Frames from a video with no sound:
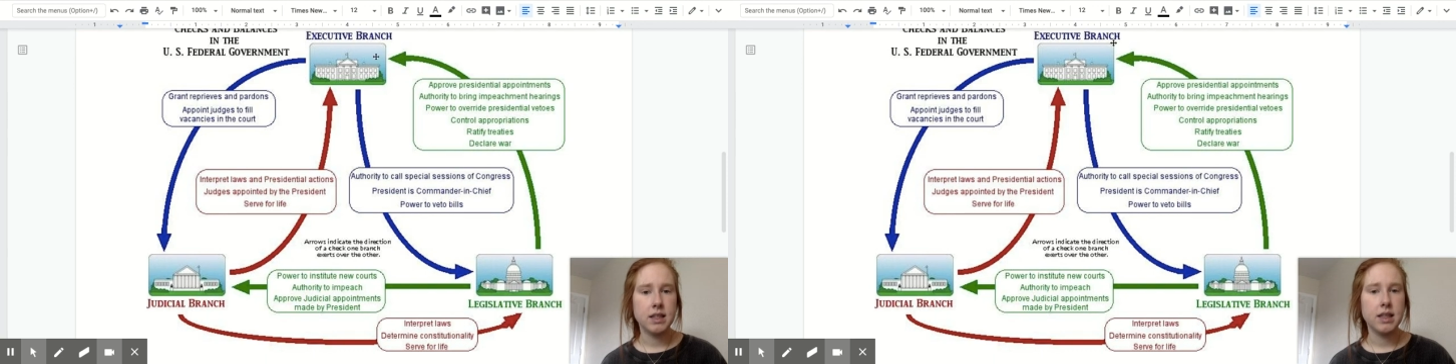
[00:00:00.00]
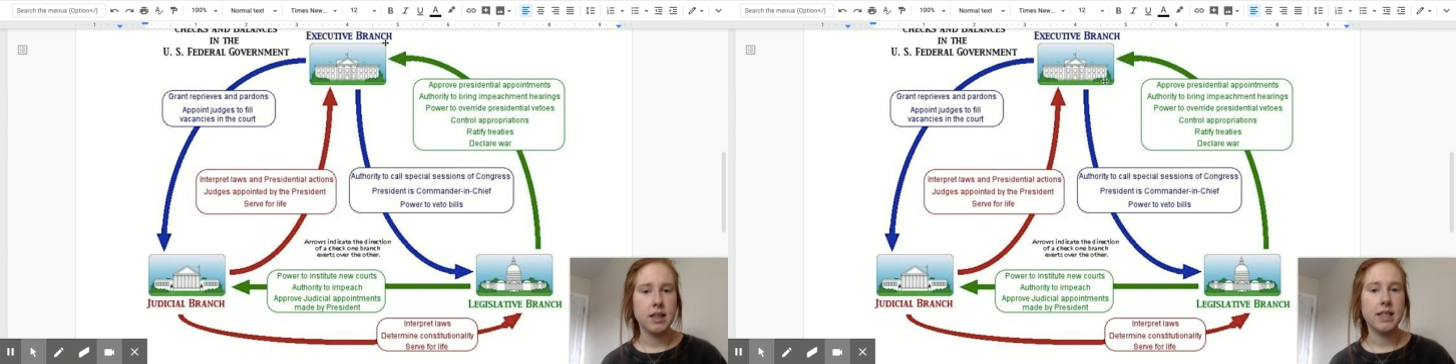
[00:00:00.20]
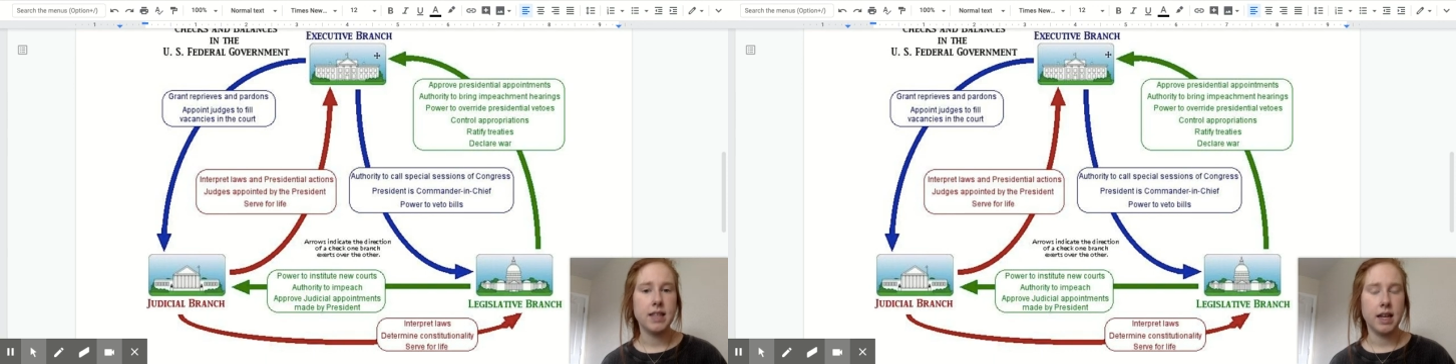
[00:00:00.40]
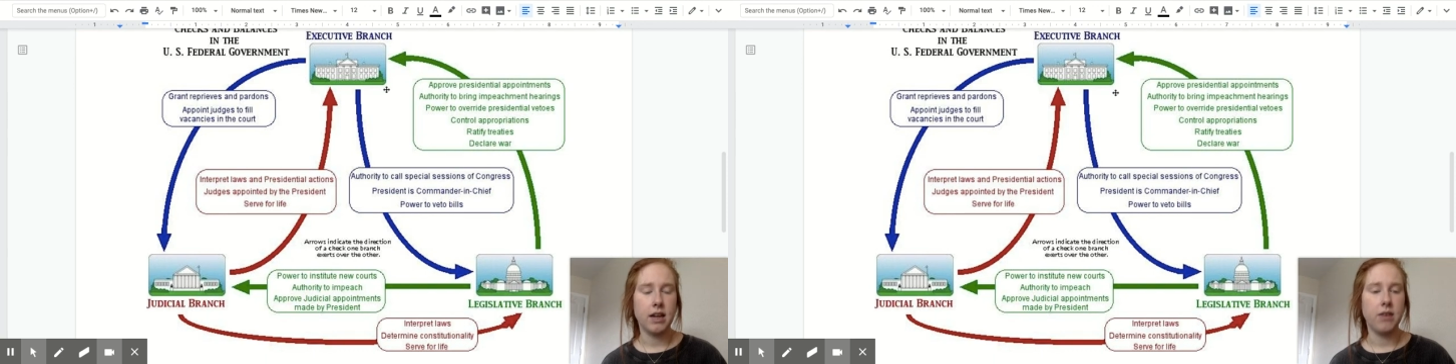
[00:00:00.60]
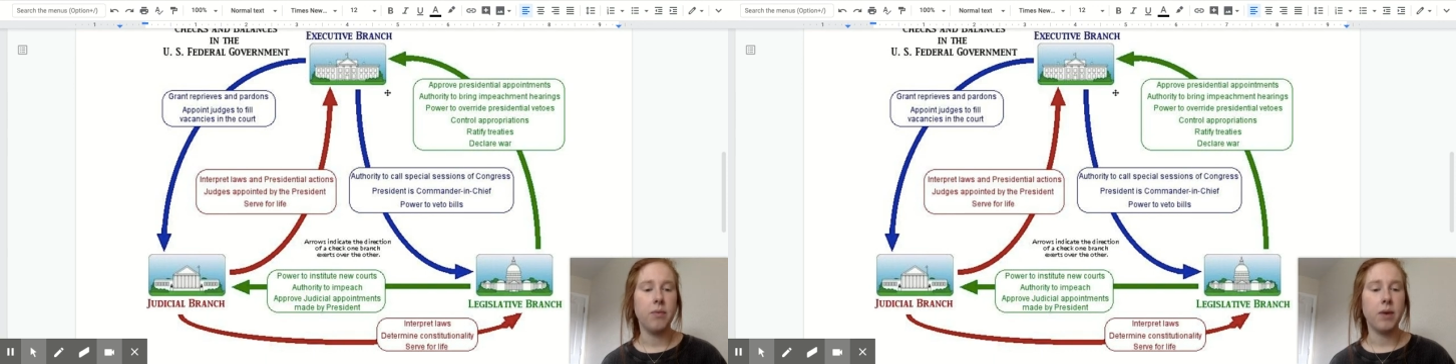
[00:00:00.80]
the
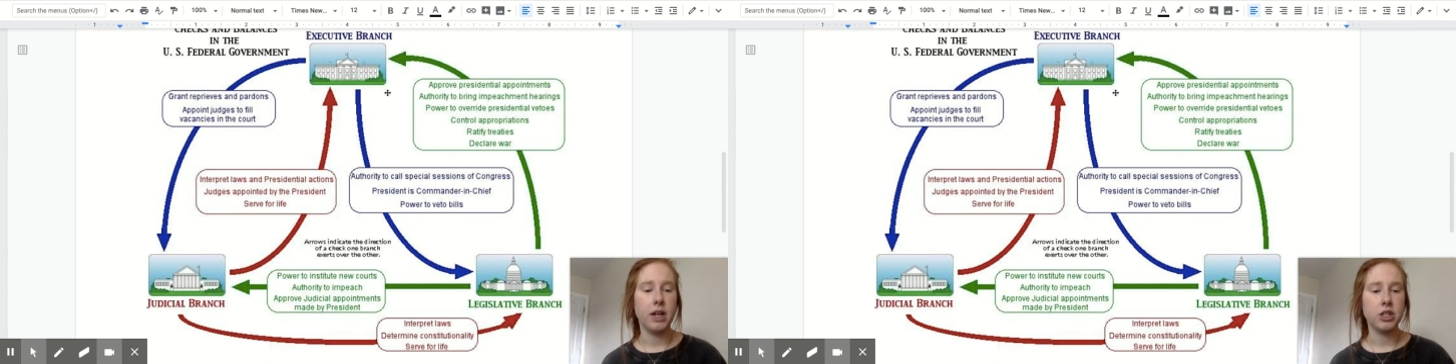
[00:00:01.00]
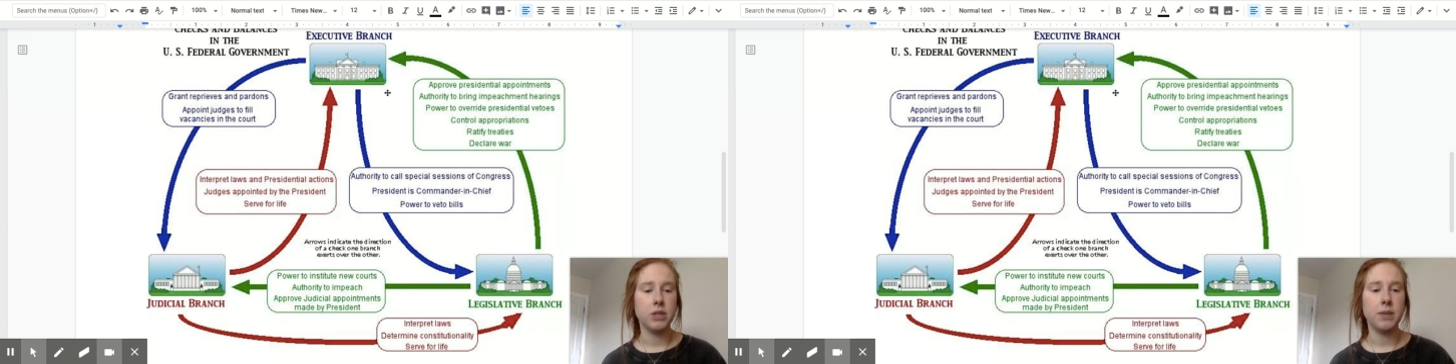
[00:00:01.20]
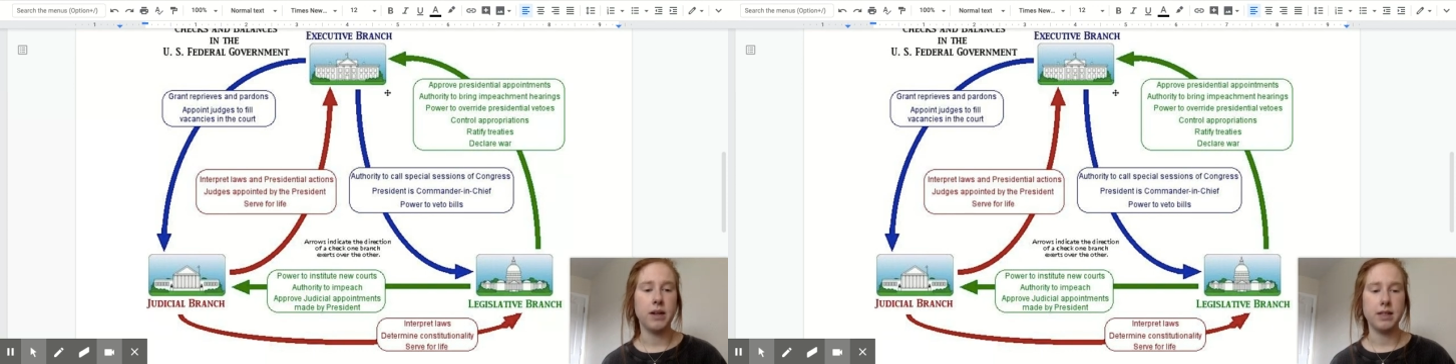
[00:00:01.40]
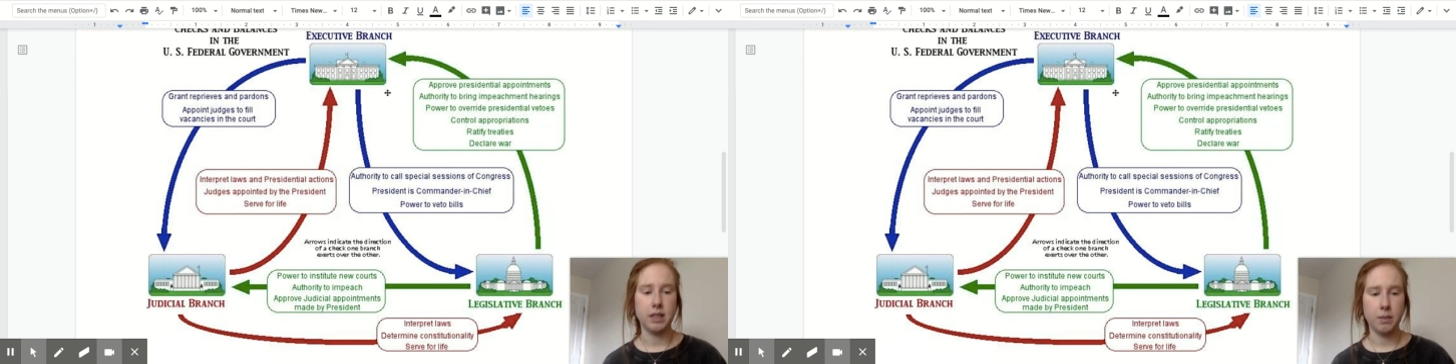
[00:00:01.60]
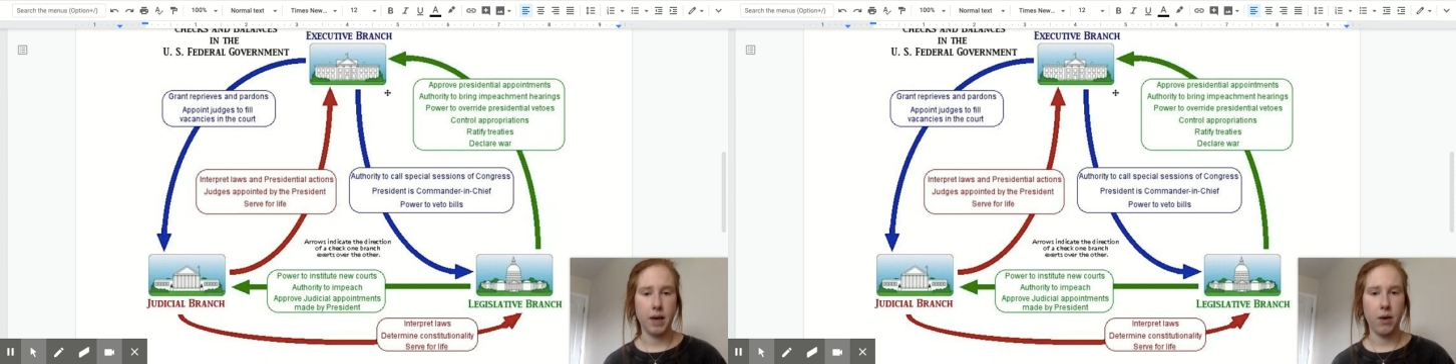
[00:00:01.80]
executive branch to balance out
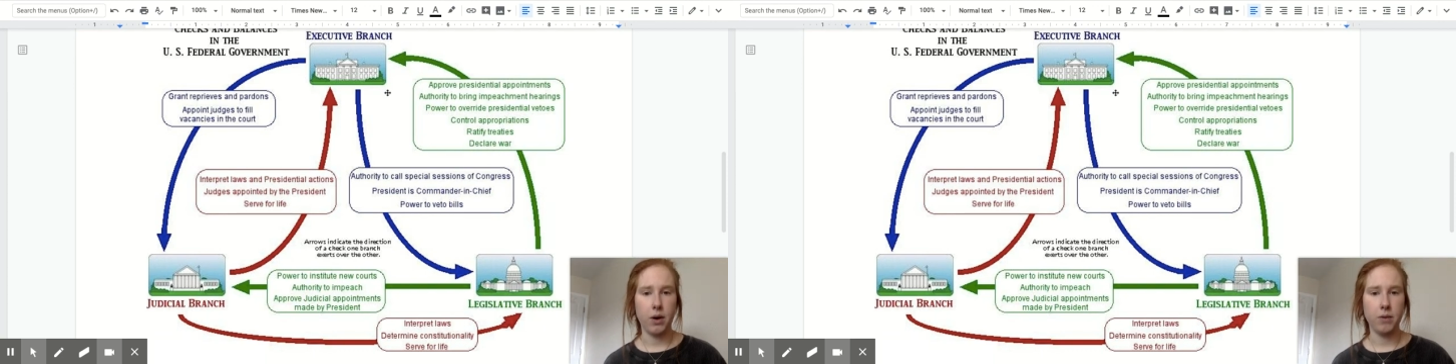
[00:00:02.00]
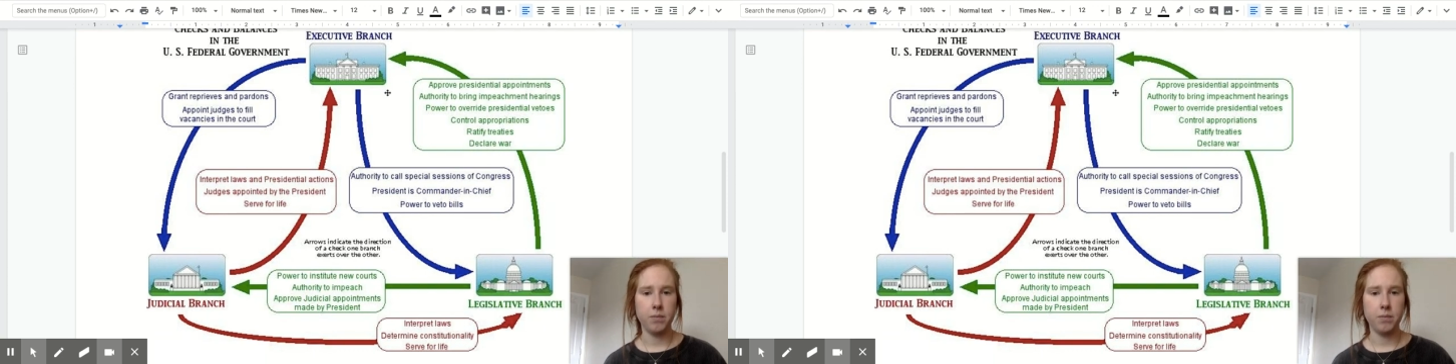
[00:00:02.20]
the power.